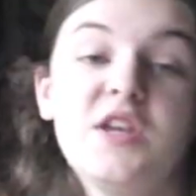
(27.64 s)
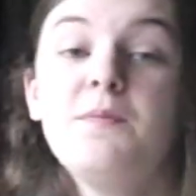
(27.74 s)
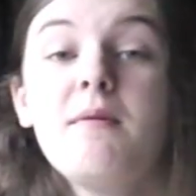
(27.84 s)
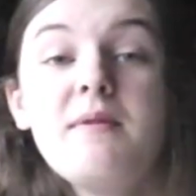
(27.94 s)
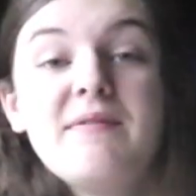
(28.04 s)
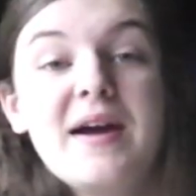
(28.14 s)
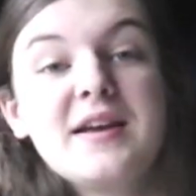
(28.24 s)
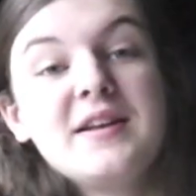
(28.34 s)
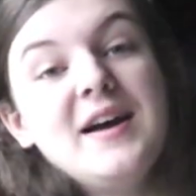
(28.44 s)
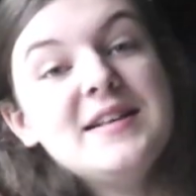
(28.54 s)
You probably
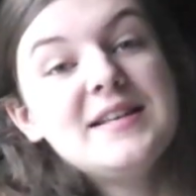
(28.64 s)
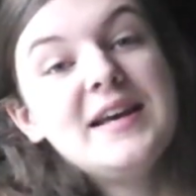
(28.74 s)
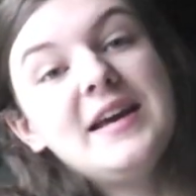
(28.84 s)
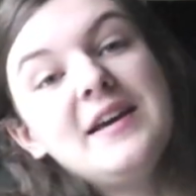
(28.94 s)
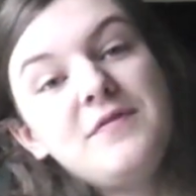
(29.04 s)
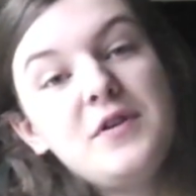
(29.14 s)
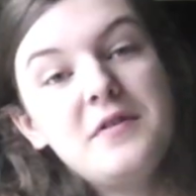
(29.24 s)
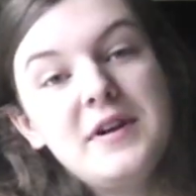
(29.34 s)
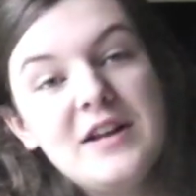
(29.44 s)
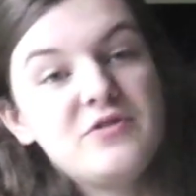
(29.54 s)
recognise it if
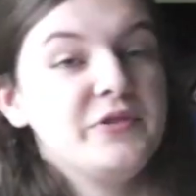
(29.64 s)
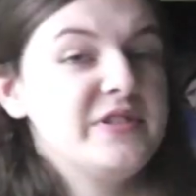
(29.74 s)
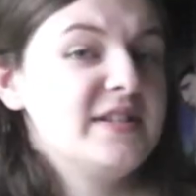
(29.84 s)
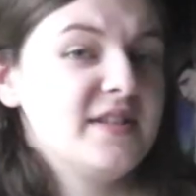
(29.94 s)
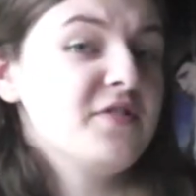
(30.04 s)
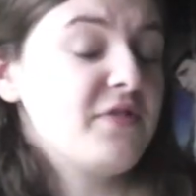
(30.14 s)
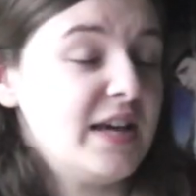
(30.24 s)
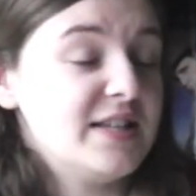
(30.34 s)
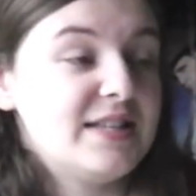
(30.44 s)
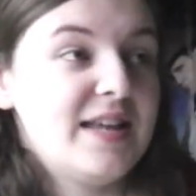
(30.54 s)
you're an actual citizen of
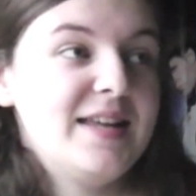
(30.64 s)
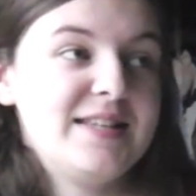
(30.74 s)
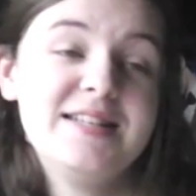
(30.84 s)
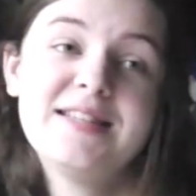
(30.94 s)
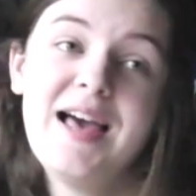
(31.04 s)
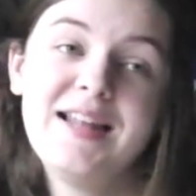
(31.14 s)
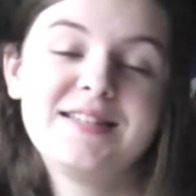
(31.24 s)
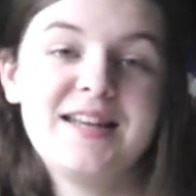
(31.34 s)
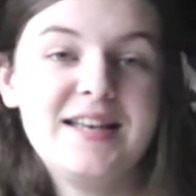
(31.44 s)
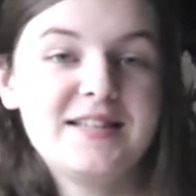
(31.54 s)
the internet. It's
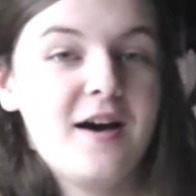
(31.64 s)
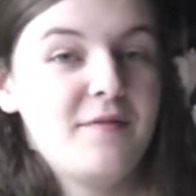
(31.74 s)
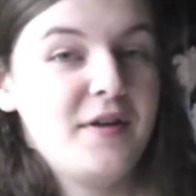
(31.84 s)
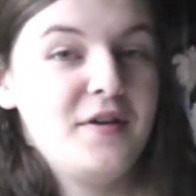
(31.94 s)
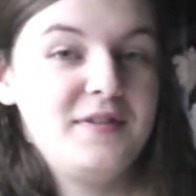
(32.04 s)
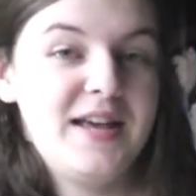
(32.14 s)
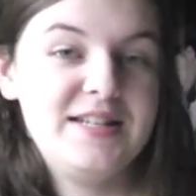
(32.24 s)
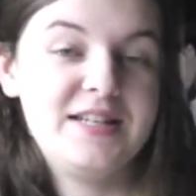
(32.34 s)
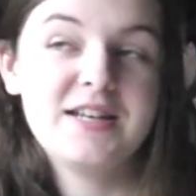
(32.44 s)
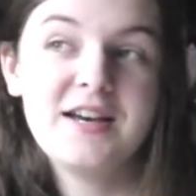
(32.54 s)
Alex Day's cover of
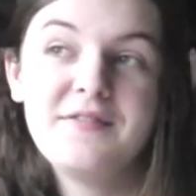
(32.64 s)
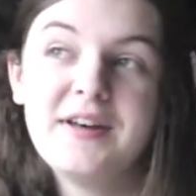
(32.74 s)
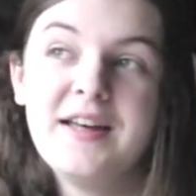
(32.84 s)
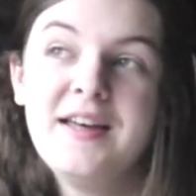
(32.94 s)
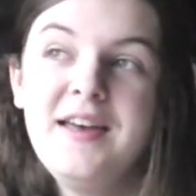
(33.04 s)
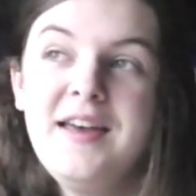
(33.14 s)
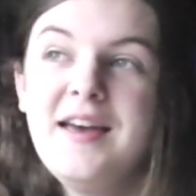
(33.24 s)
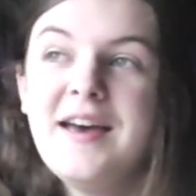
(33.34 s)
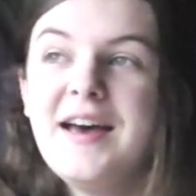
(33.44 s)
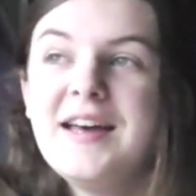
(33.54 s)
Lady Godiva.
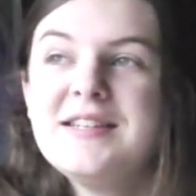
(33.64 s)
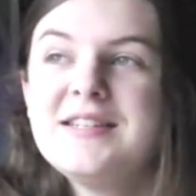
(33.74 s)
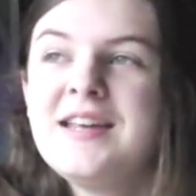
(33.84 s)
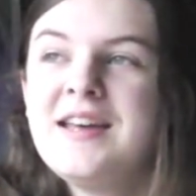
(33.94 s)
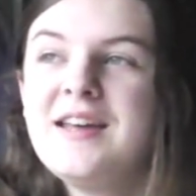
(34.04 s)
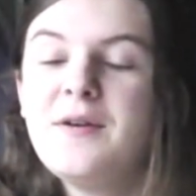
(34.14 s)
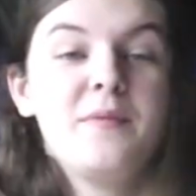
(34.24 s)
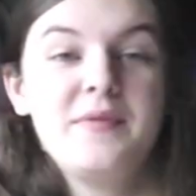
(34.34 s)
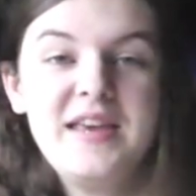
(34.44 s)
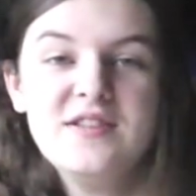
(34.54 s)
And
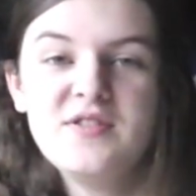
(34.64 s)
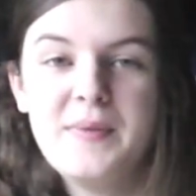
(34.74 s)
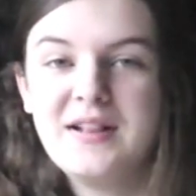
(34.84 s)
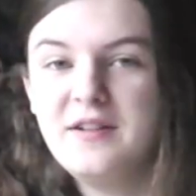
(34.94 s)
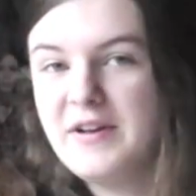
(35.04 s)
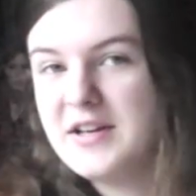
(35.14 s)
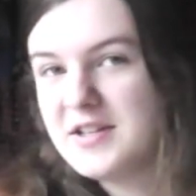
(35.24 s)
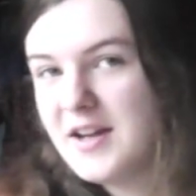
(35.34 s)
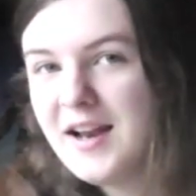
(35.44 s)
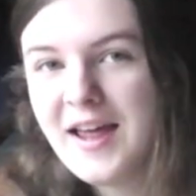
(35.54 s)
well, the instrumental
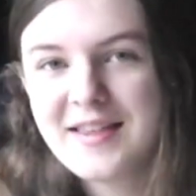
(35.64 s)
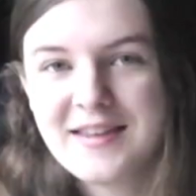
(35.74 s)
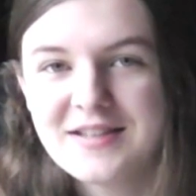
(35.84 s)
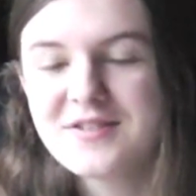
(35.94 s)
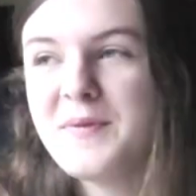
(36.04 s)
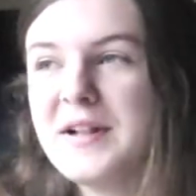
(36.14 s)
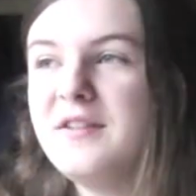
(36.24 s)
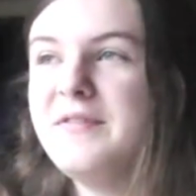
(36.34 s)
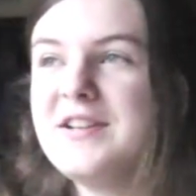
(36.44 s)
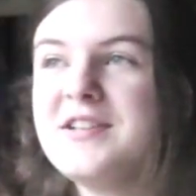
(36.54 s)
version. I like the
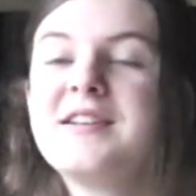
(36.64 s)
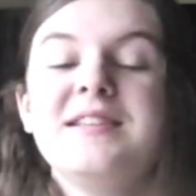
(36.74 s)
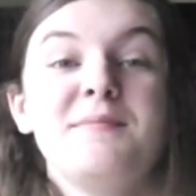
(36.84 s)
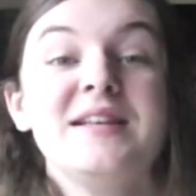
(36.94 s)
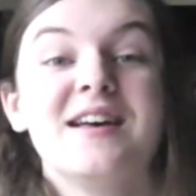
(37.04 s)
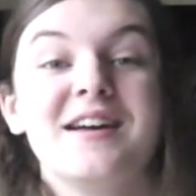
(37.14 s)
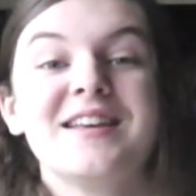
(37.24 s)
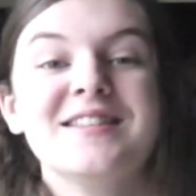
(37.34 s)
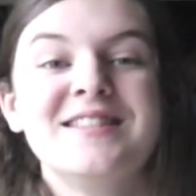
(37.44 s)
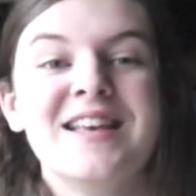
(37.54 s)
instrumental version because it means I
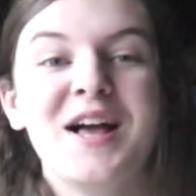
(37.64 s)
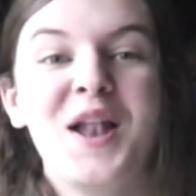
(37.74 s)
can sing